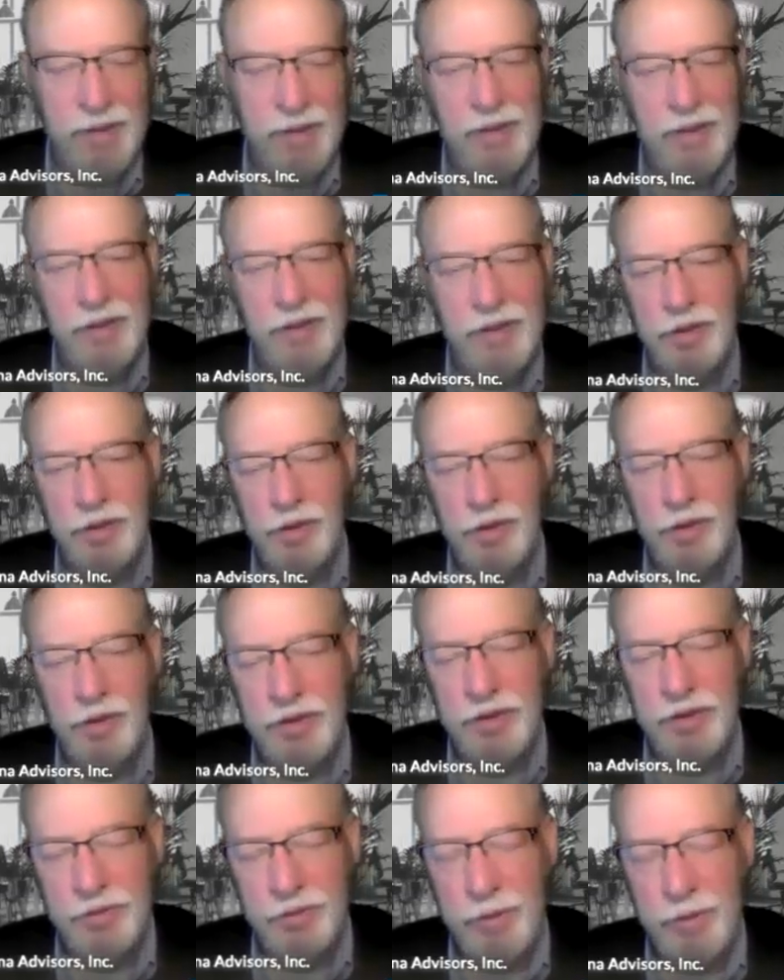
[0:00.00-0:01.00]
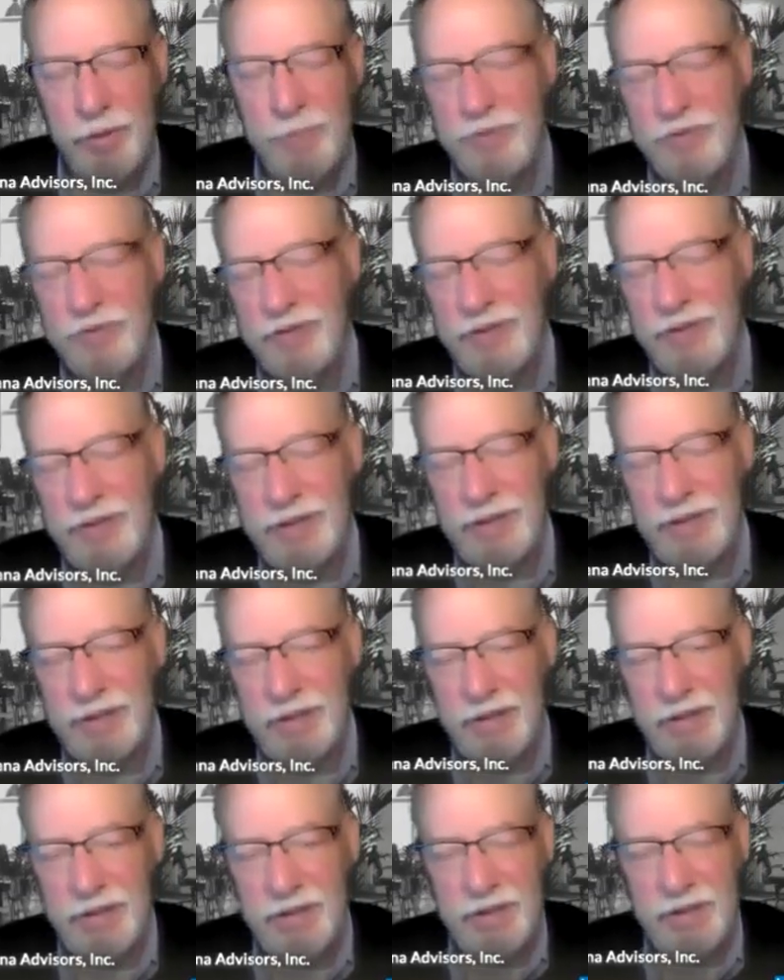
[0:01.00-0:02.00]
You're contributing
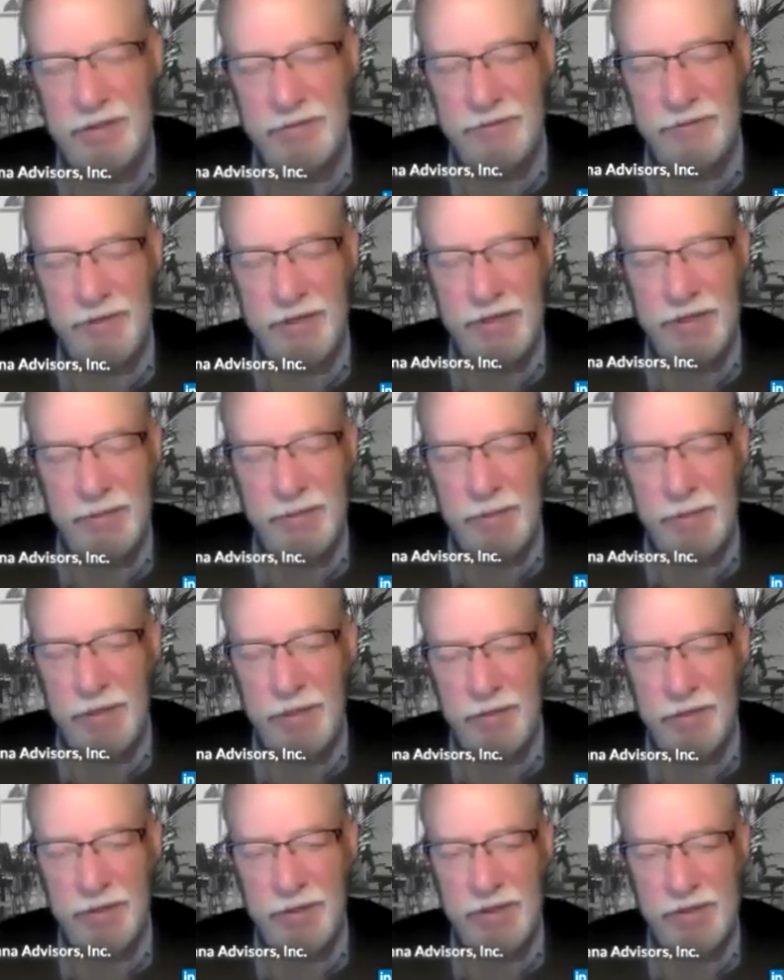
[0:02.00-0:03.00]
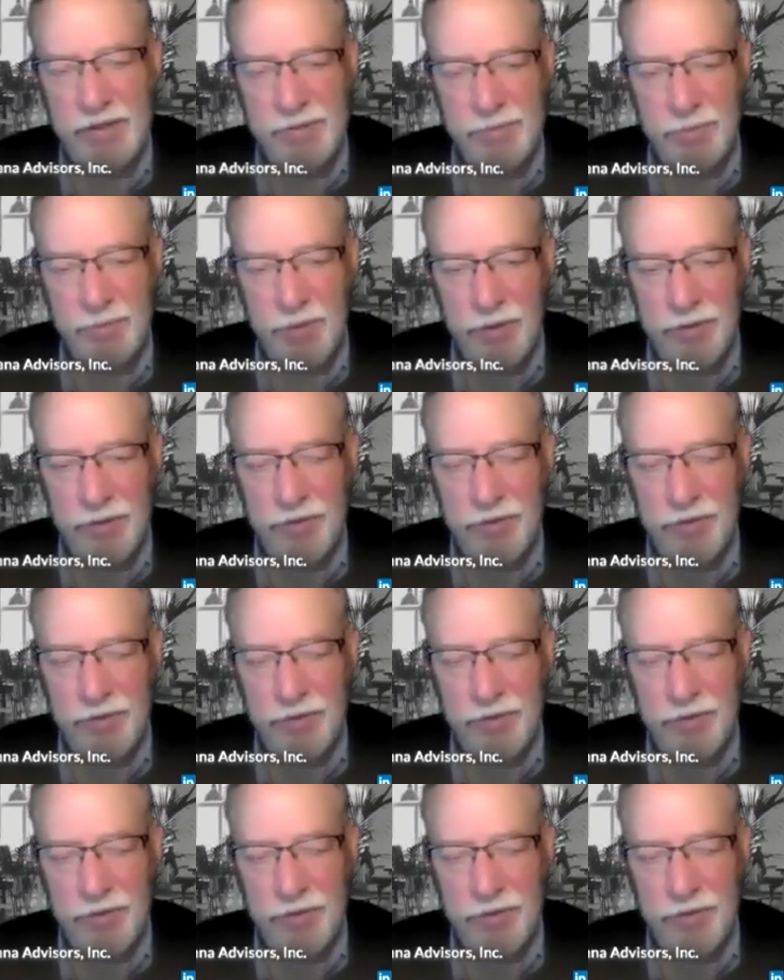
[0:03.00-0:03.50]
a defined amount each month.